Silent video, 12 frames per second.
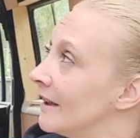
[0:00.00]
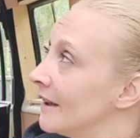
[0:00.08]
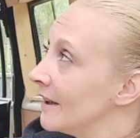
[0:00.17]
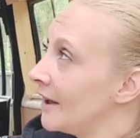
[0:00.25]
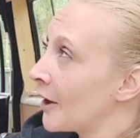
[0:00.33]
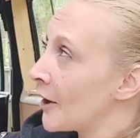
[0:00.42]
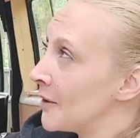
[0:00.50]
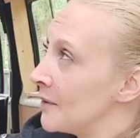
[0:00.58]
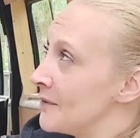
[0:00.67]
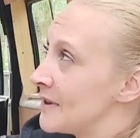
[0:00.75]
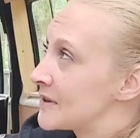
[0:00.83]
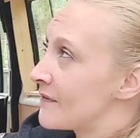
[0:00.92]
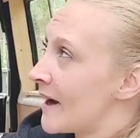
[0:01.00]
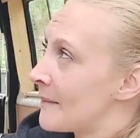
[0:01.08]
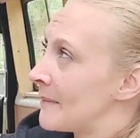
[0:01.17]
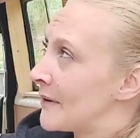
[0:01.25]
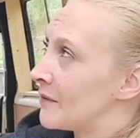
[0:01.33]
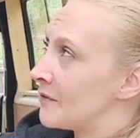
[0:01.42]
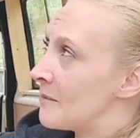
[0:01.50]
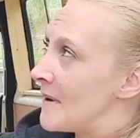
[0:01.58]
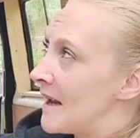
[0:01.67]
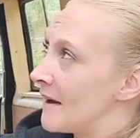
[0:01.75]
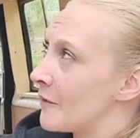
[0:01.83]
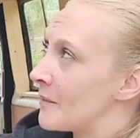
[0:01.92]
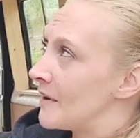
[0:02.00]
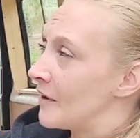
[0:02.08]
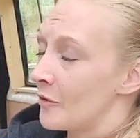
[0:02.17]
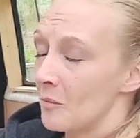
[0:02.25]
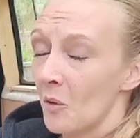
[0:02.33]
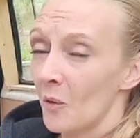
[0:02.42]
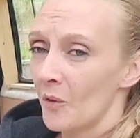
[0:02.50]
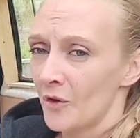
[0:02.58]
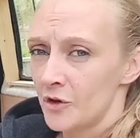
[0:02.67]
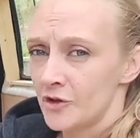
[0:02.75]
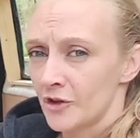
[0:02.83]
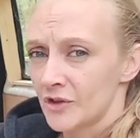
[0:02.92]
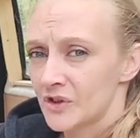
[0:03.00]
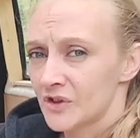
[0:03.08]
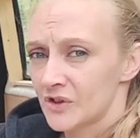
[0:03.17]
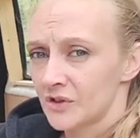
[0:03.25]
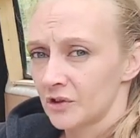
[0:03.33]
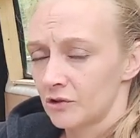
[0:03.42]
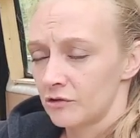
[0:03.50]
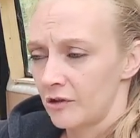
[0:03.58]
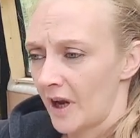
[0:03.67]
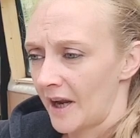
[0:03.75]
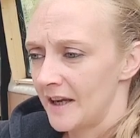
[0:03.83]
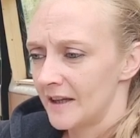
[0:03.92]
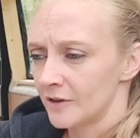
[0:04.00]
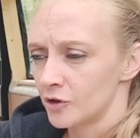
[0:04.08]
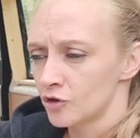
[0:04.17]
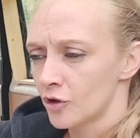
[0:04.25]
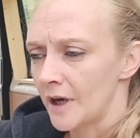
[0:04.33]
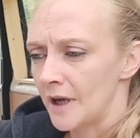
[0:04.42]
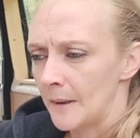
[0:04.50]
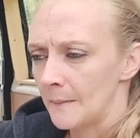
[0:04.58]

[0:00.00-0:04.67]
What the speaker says: this van build for me at the minute is more than just creating a dream.